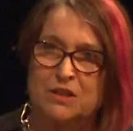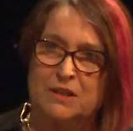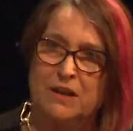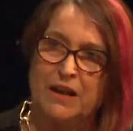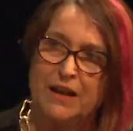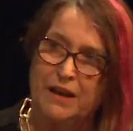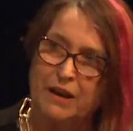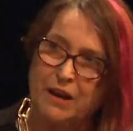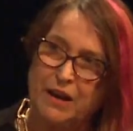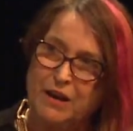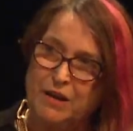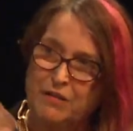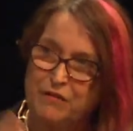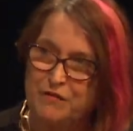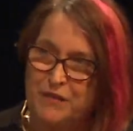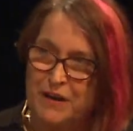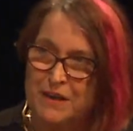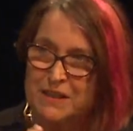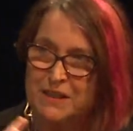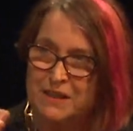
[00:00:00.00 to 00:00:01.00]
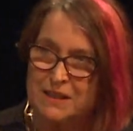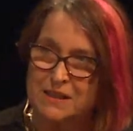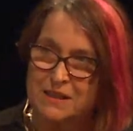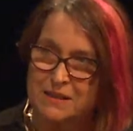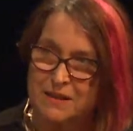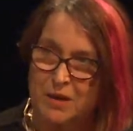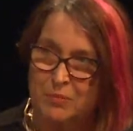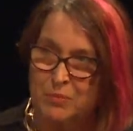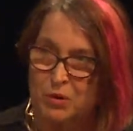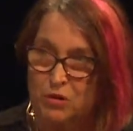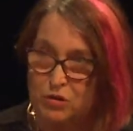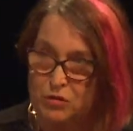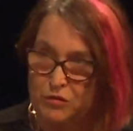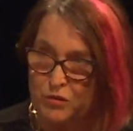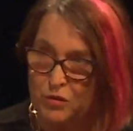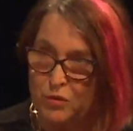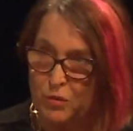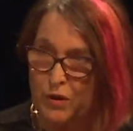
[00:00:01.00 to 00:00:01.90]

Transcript: like fed into that beautiful,